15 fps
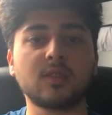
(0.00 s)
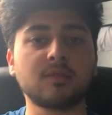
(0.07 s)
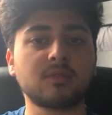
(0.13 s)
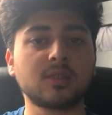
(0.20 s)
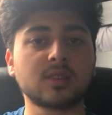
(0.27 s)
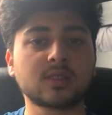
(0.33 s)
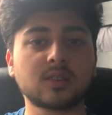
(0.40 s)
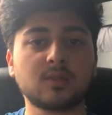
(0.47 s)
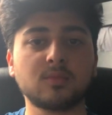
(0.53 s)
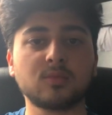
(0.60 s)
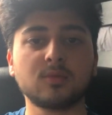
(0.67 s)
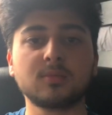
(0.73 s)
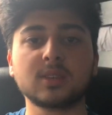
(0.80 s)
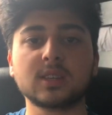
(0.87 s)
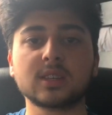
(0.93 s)
for
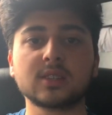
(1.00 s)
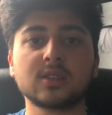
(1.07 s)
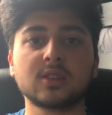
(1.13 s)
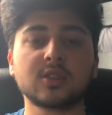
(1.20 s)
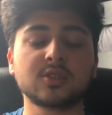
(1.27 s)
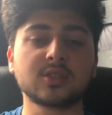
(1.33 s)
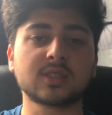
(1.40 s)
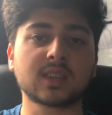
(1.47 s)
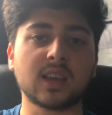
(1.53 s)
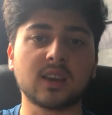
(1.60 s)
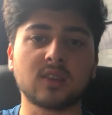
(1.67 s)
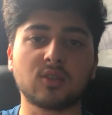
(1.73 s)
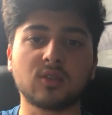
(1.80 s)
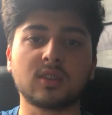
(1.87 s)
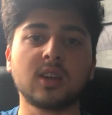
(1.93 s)
example, because you can just get a
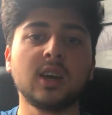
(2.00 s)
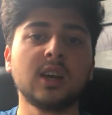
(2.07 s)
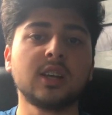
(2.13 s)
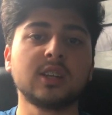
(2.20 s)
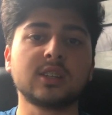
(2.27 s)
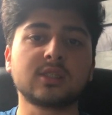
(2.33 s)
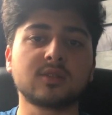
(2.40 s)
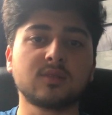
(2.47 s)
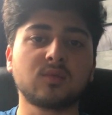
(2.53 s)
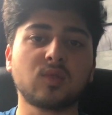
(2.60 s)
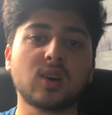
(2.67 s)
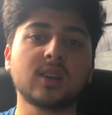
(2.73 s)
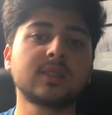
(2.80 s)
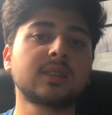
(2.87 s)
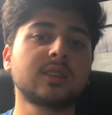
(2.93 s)
long list of
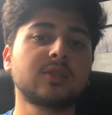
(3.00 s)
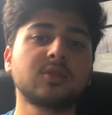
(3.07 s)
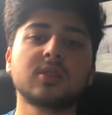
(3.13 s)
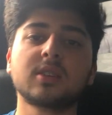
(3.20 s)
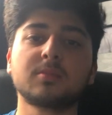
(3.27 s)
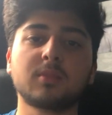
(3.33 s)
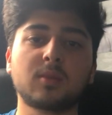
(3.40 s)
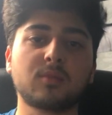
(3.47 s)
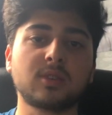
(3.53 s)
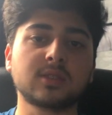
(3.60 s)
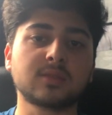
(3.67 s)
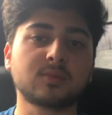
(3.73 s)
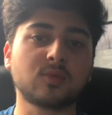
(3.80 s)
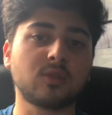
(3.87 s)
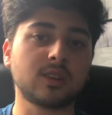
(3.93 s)
words and you can memorize
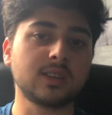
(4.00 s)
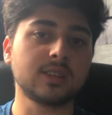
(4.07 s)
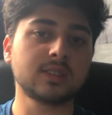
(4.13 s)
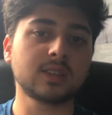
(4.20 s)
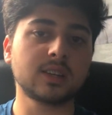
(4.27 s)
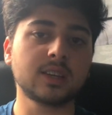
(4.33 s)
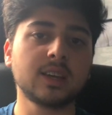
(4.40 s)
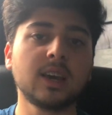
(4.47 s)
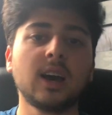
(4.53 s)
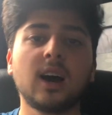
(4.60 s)
them quite easily.